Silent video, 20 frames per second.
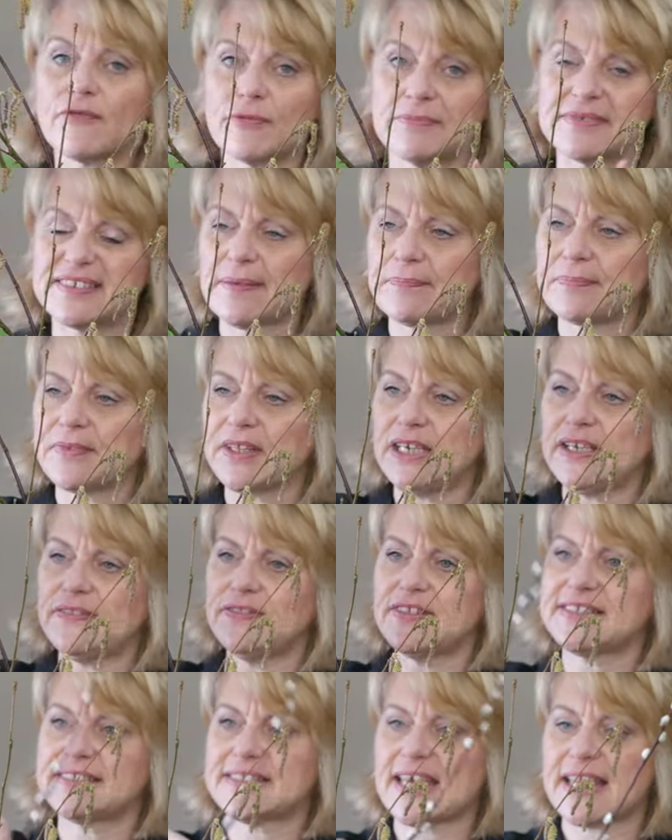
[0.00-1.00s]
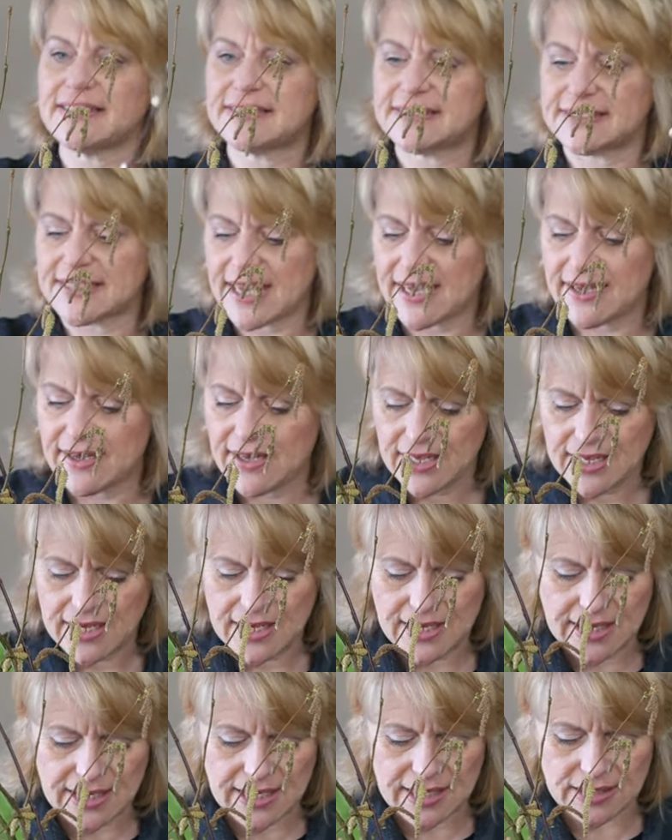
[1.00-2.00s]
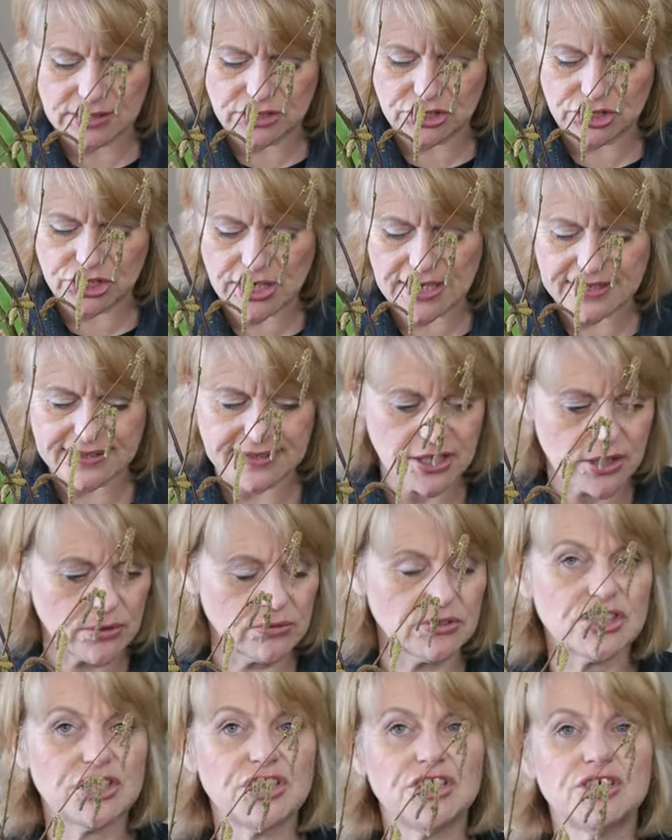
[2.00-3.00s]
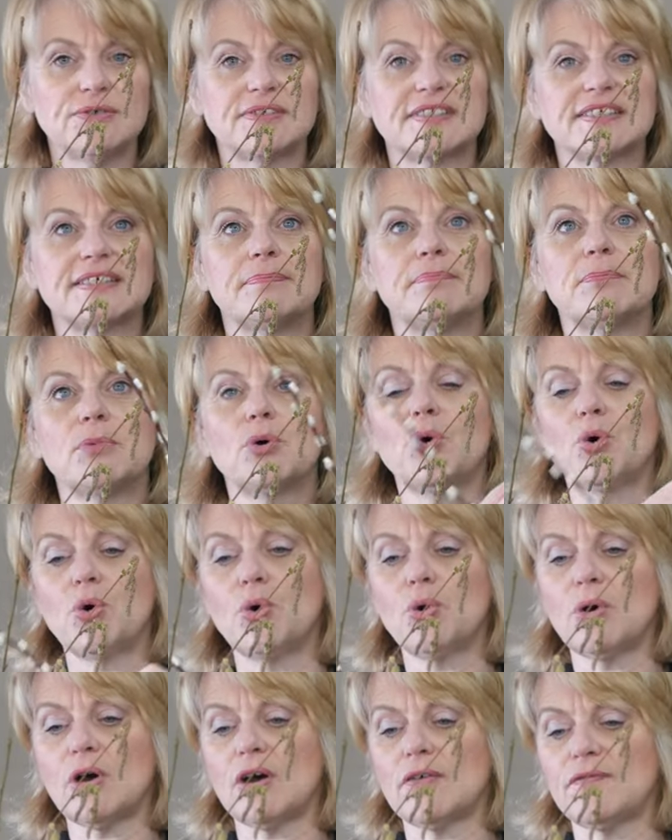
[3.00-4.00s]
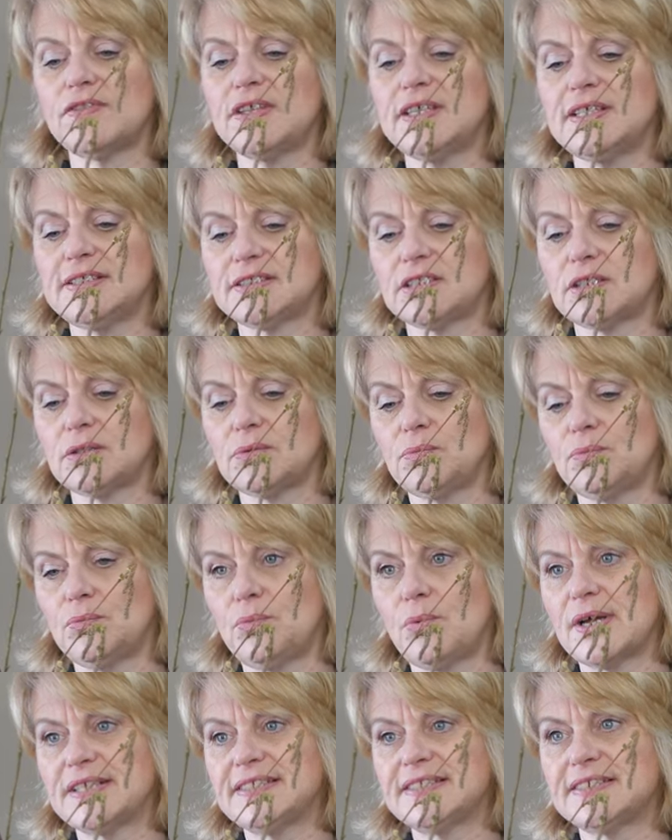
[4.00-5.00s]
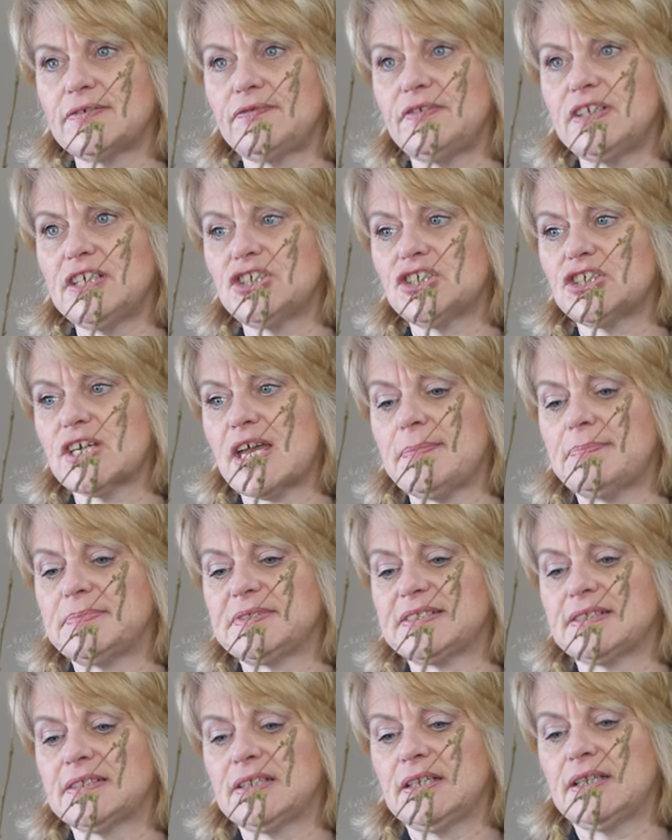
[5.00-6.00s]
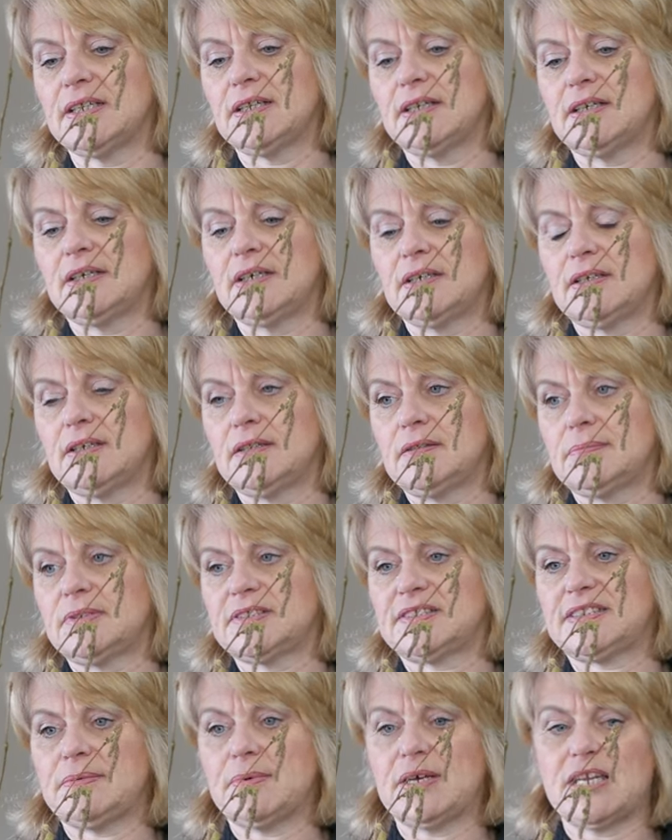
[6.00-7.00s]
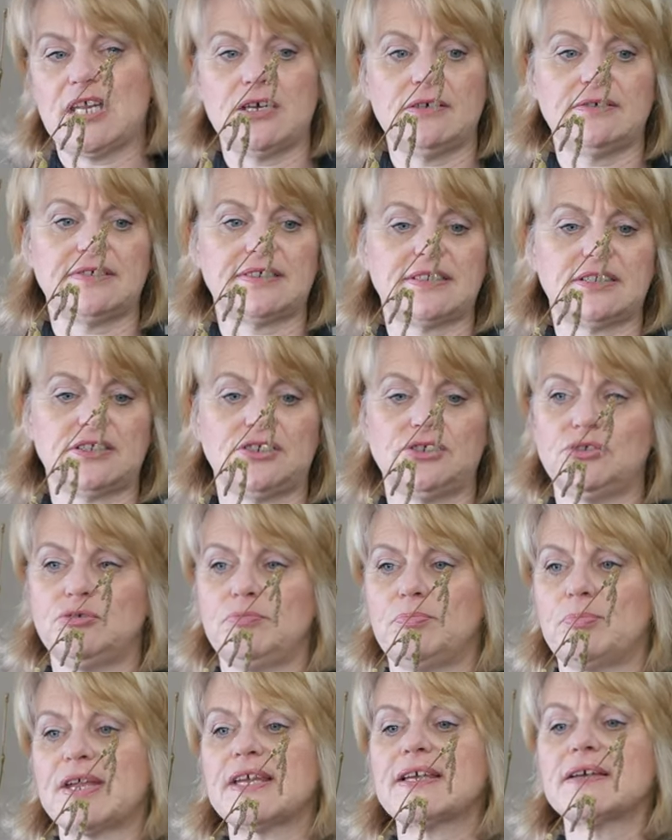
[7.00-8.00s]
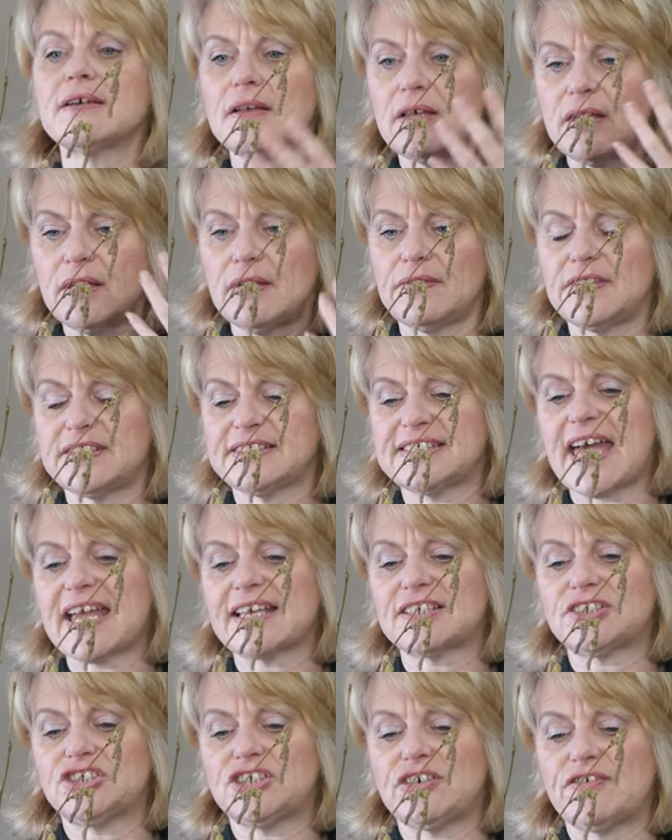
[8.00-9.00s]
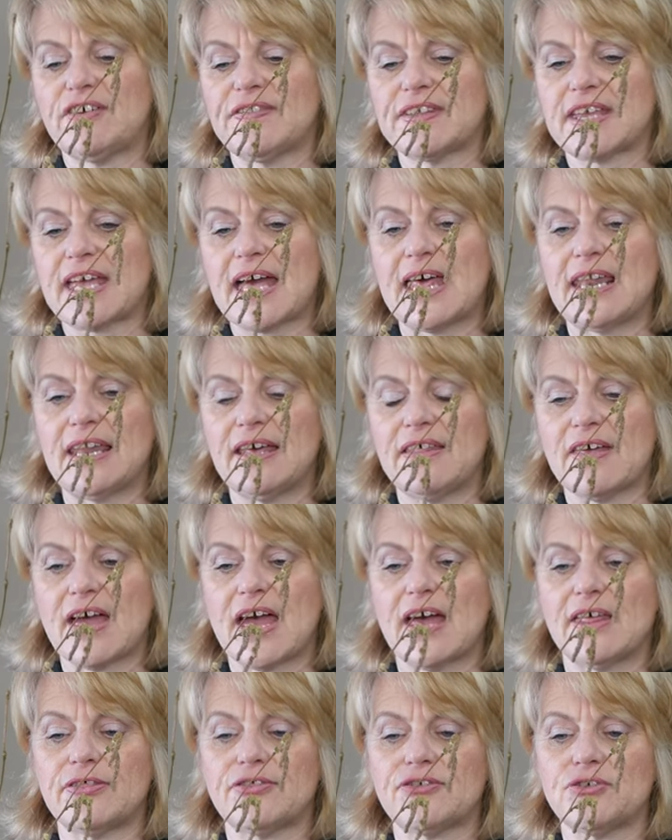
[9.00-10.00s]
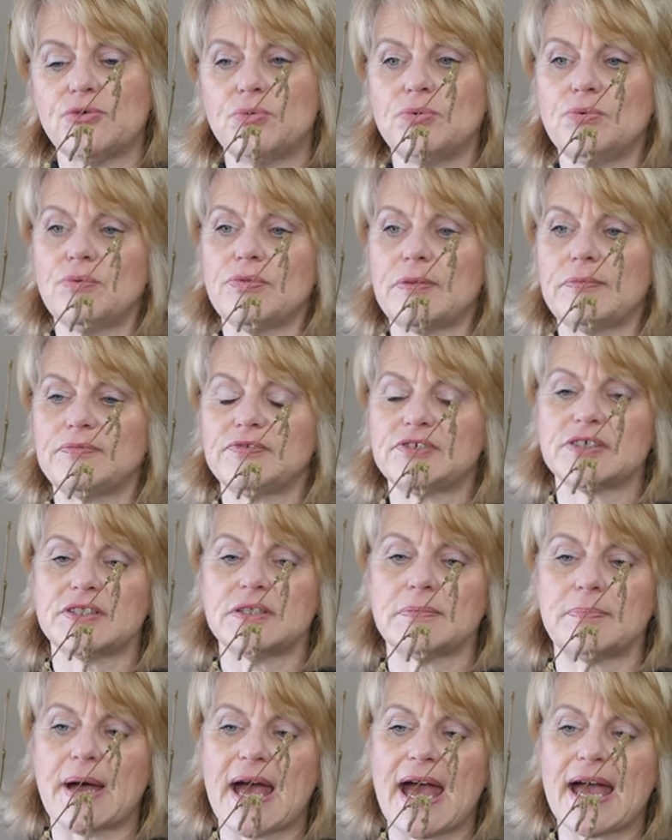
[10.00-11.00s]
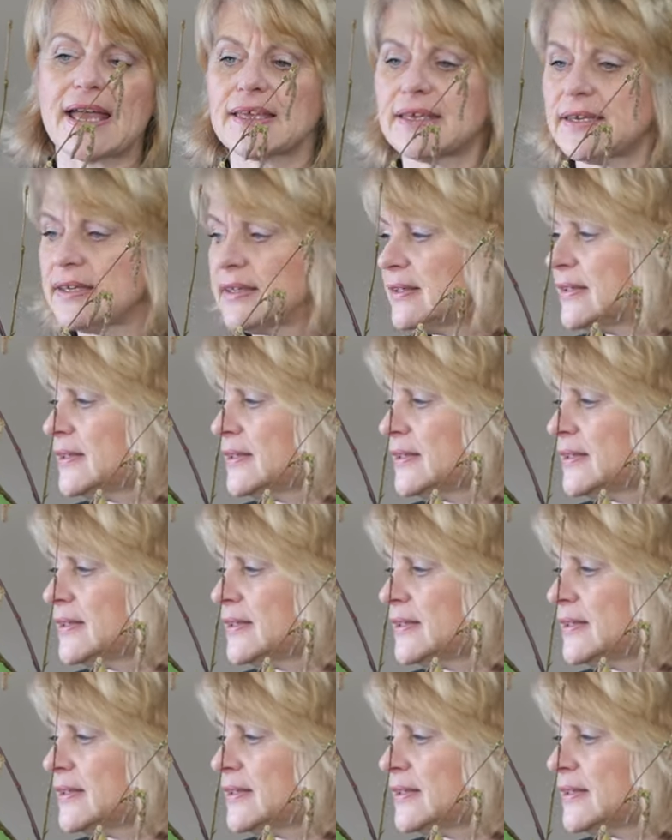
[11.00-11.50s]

from something in the centre. I'm just going to use some more of these wonderfully shaped pussy willows to bring the texture and the colour there through to the back.